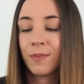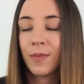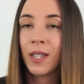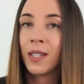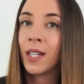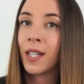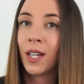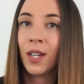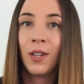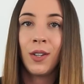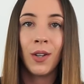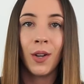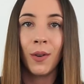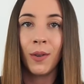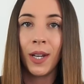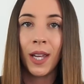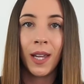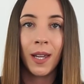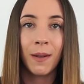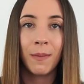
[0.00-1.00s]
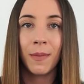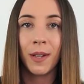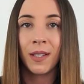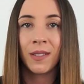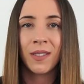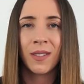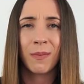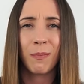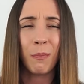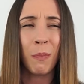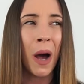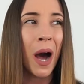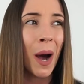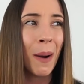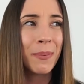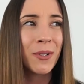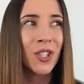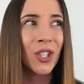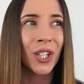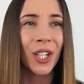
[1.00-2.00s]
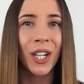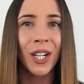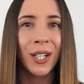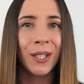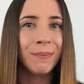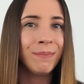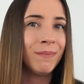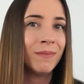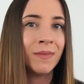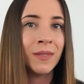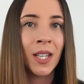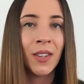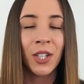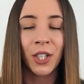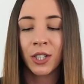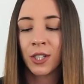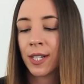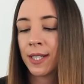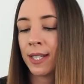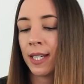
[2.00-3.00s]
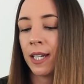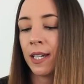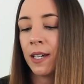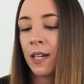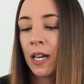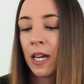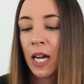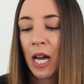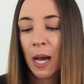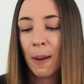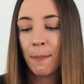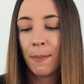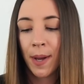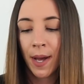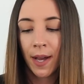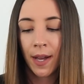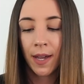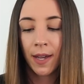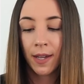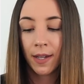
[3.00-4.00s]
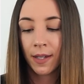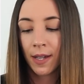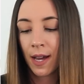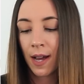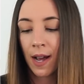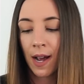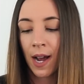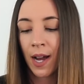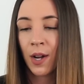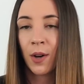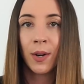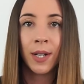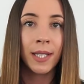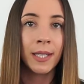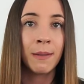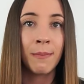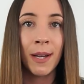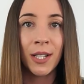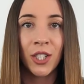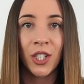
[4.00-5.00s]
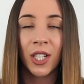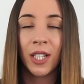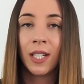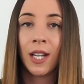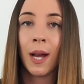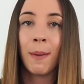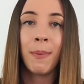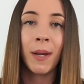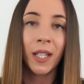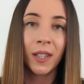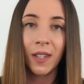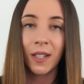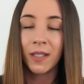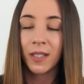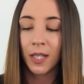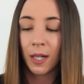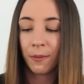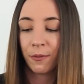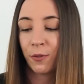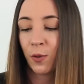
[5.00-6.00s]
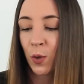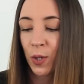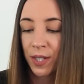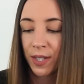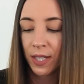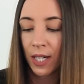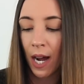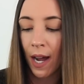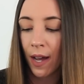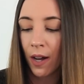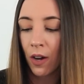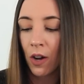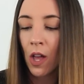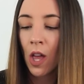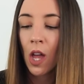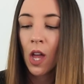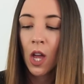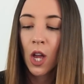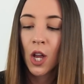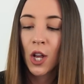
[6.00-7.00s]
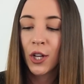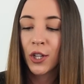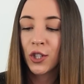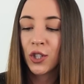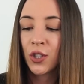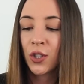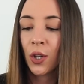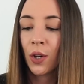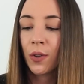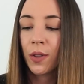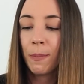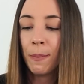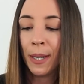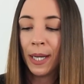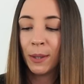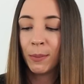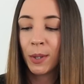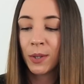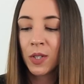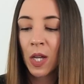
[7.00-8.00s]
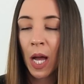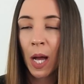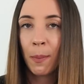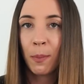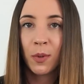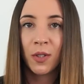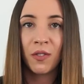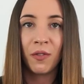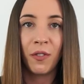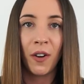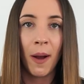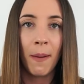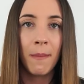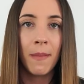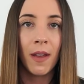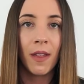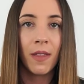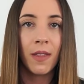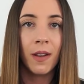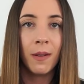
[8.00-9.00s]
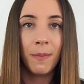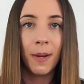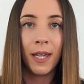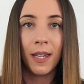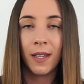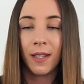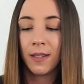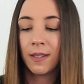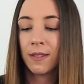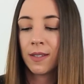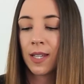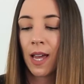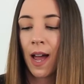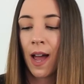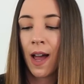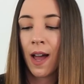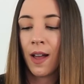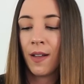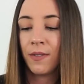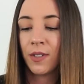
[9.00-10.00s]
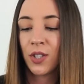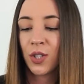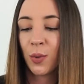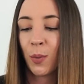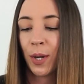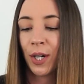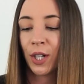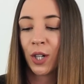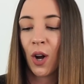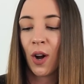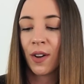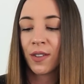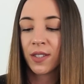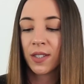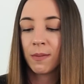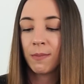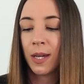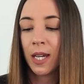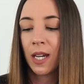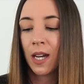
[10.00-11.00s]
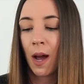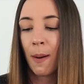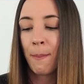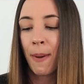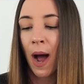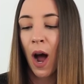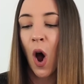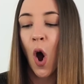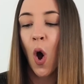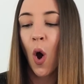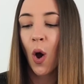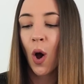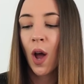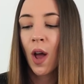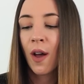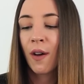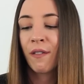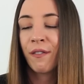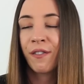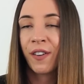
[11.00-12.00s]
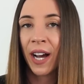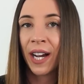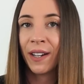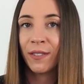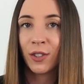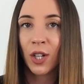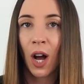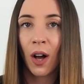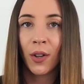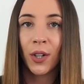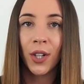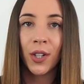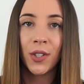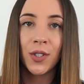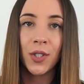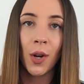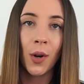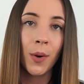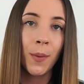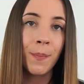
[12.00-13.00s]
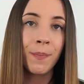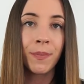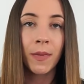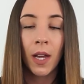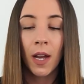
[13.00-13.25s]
like a no-name. It's Pop Sugar, nothing crazy, but I always mention I pick things up for style. So the Madewell top was from the bins, and the sweater cost me about $5, so